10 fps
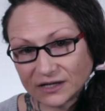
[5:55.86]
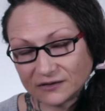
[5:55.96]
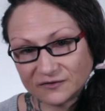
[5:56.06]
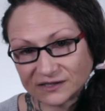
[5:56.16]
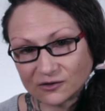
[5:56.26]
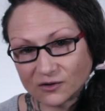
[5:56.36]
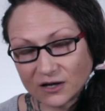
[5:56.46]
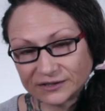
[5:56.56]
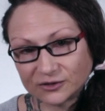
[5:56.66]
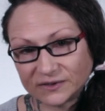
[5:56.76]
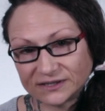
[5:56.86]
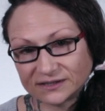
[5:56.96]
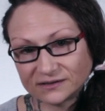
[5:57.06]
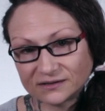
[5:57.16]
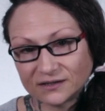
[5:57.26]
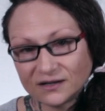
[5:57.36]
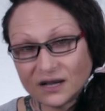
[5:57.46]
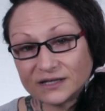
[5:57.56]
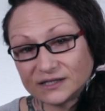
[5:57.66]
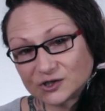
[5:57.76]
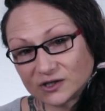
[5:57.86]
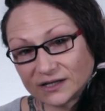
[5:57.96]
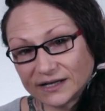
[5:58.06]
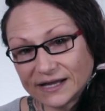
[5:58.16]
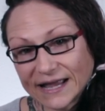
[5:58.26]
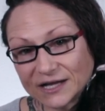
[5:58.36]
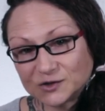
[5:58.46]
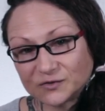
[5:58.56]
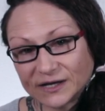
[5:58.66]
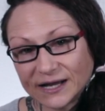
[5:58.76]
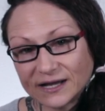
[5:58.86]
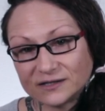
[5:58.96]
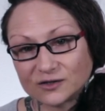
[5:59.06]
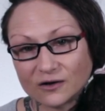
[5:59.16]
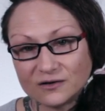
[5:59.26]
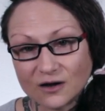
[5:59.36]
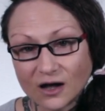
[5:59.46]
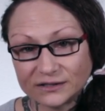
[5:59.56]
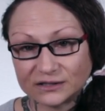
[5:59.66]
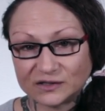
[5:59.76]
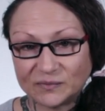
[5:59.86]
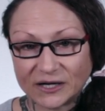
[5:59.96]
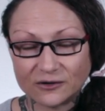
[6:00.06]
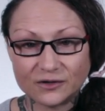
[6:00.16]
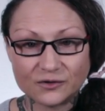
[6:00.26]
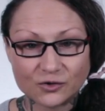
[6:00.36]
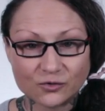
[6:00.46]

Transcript: and physical consequences. Additionally, cage-free hens are not spared the